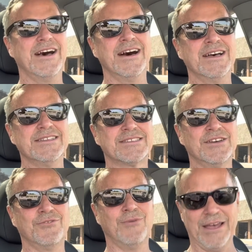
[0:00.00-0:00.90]
Uh,
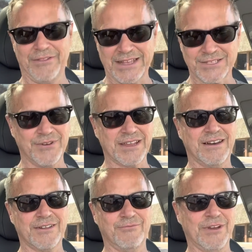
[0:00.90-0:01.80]
so while that's going
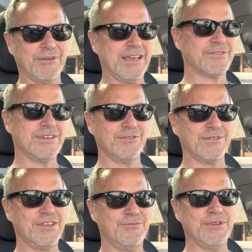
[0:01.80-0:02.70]
on and while we have to deal
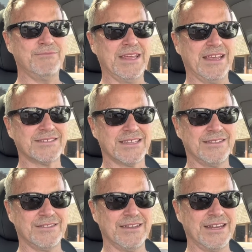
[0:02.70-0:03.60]
with human beings
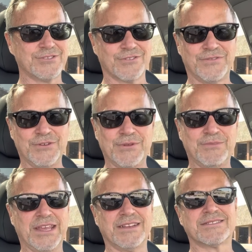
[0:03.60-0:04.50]
and the nature of human
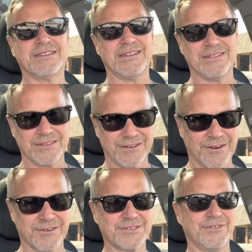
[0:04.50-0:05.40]
beings, then the
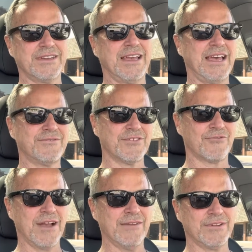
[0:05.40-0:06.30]
car is going to have to
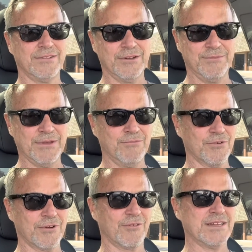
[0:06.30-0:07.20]
drive in a little bit
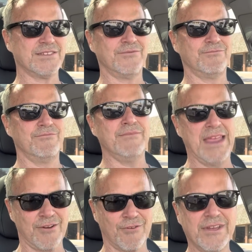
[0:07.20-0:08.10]
more aggressive
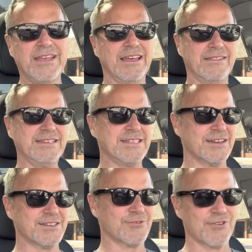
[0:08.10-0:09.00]
manner, at least
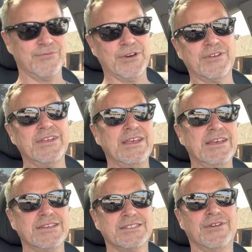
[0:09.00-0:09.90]
in assertive mode.
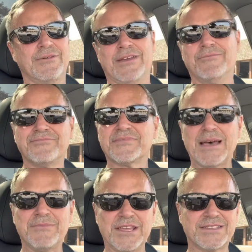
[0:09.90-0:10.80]
So anyway,
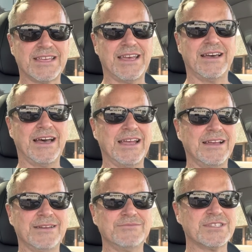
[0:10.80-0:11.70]
that being said, I,
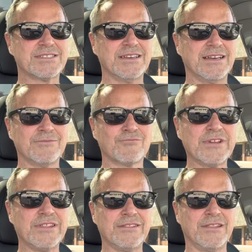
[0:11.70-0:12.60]
I'm just, I
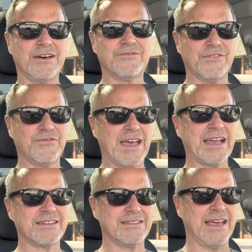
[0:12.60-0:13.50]
really love the
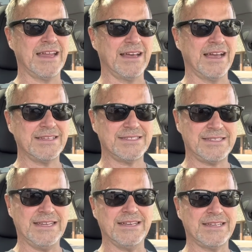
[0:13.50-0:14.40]
fact that I
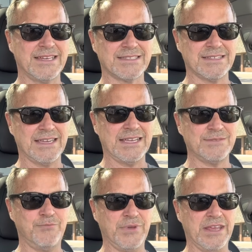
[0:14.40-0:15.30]
see Tesla as
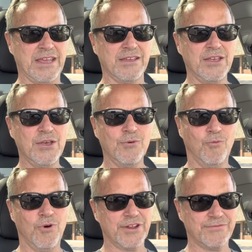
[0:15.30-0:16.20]
being
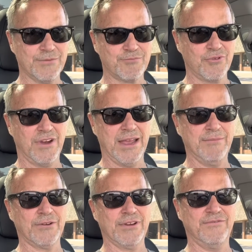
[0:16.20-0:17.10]
one of the
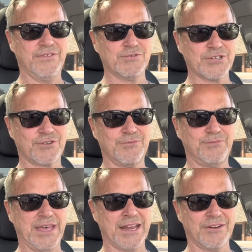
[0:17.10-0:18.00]
primary future
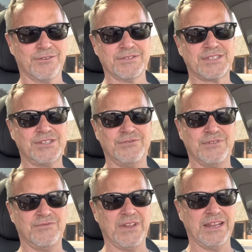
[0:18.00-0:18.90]
competitors to
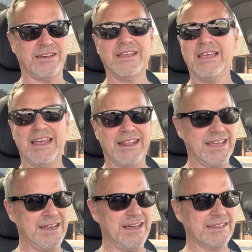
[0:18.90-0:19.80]
NVIDIA. And
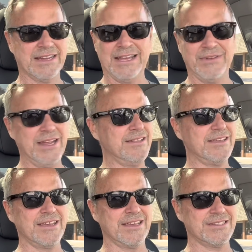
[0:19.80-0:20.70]
again, not that I have
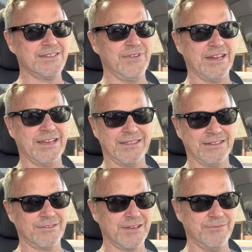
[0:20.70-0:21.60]
anything against NVIDIA. I
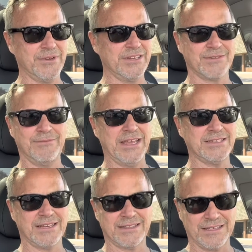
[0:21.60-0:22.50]
think the company is
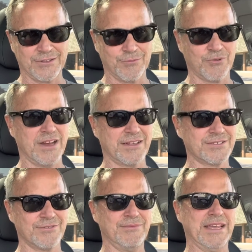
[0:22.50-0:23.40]
amazing. I think their
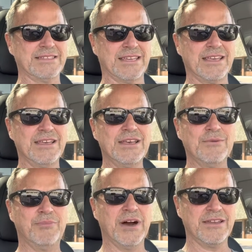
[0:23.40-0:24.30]
products are amazing,
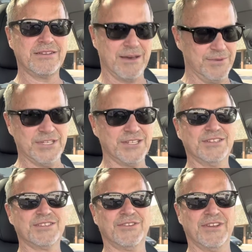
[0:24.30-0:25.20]
but
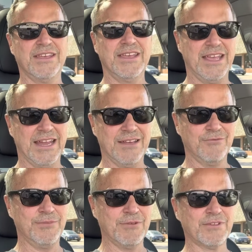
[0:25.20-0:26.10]
competition is good. And it
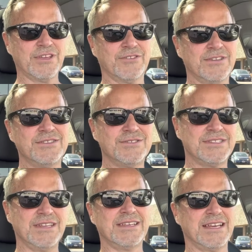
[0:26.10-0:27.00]
will be really good to
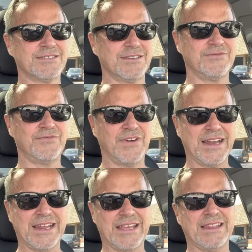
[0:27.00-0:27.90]
see Tesla
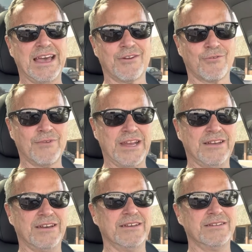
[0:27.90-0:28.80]
fighting in that
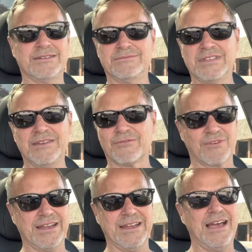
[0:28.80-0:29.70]
arena, uh, even
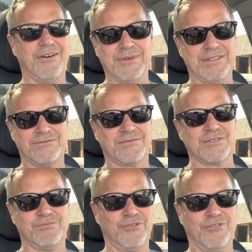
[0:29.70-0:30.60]
right now. I mean, they've
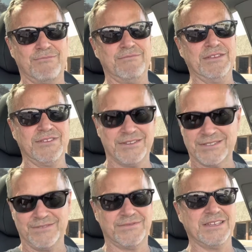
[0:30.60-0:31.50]
deployed
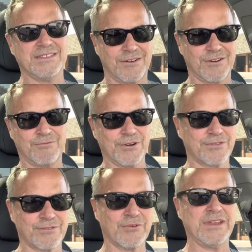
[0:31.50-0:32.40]
millions of these Hardware
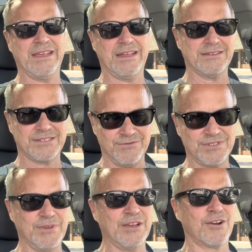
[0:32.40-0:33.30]
3 and soon
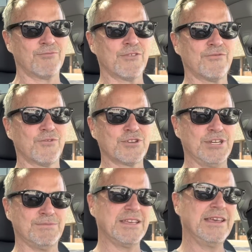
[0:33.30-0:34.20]
to be Hardware 4
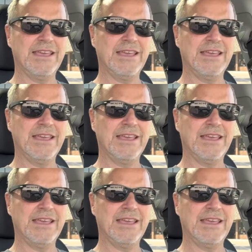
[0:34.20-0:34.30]
chips.